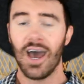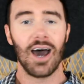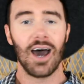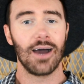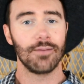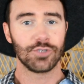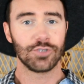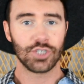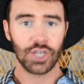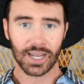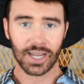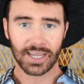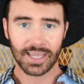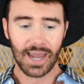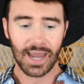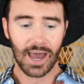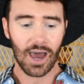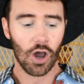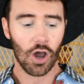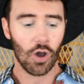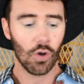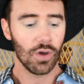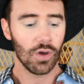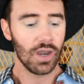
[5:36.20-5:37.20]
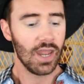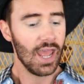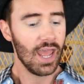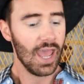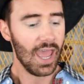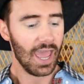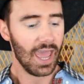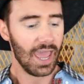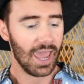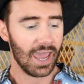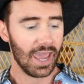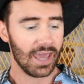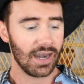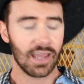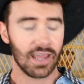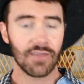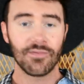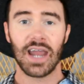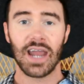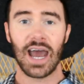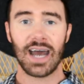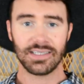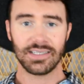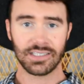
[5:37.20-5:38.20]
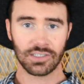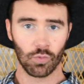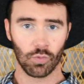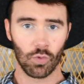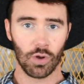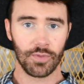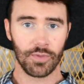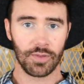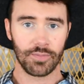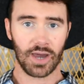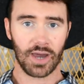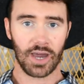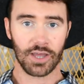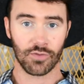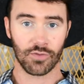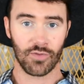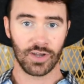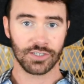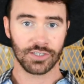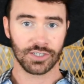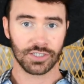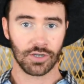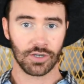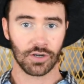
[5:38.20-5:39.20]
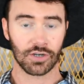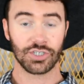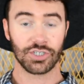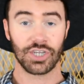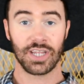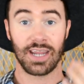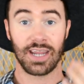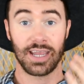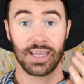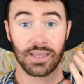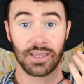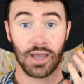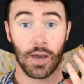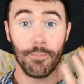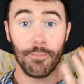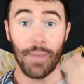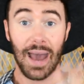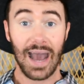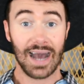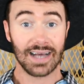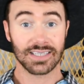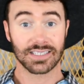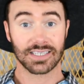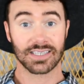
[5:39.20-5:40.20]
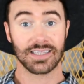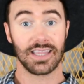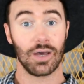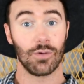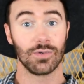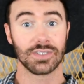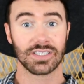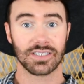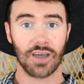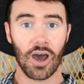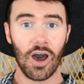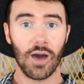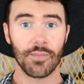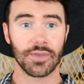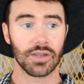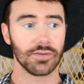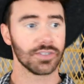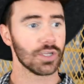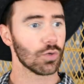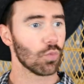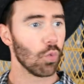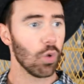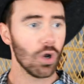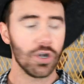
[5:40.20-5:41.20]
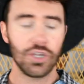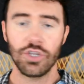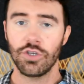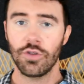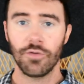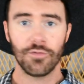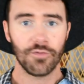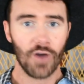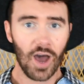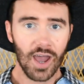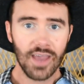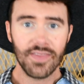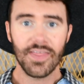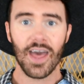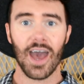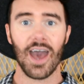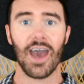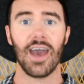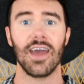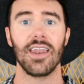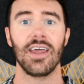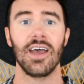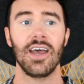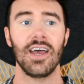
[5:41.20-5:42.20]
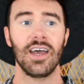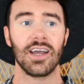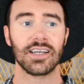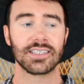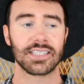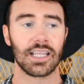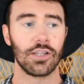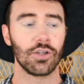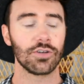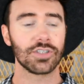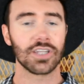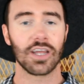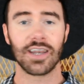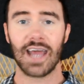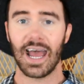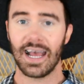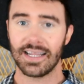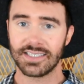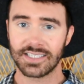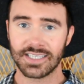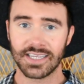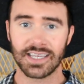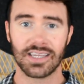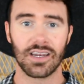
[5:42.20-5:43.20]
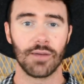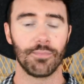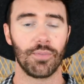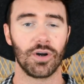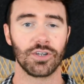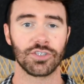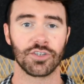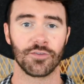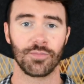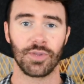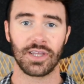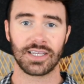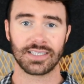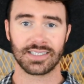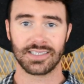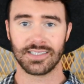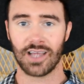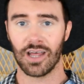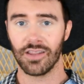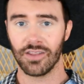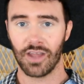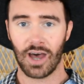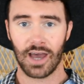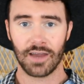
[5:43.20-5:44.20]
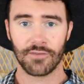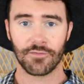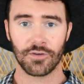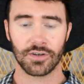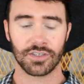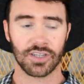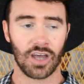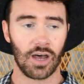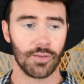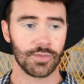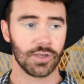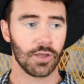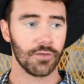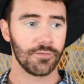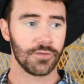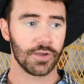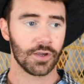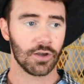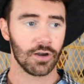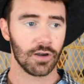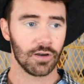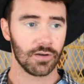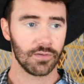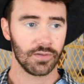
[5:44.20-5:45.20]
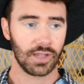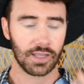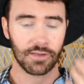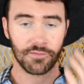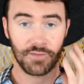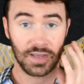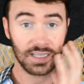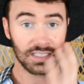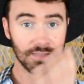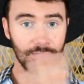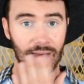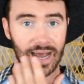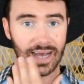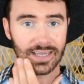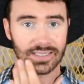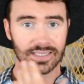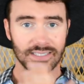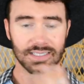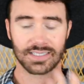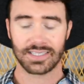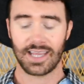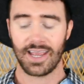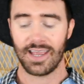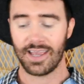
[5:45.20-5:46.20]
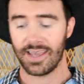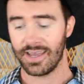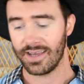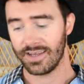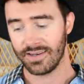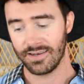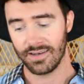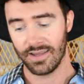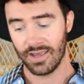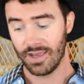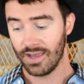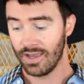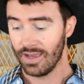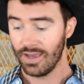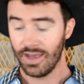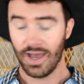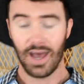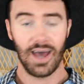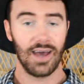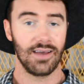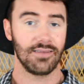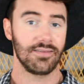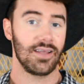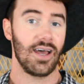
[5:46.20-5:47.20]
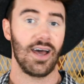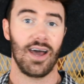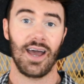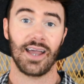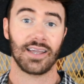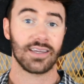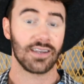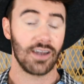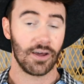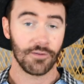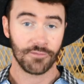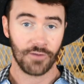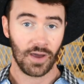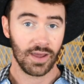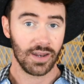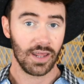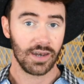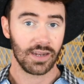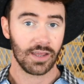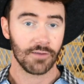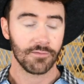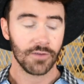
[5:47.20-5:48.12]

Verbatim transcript: I'm checking out, and I even asked the woman behind the register, she had a, a mask that was Tommy. I was like, where did you find that? Because I looked on Etsy and a bunch of places online for Tommy Hilfiger, like face masks, and I cannot find any.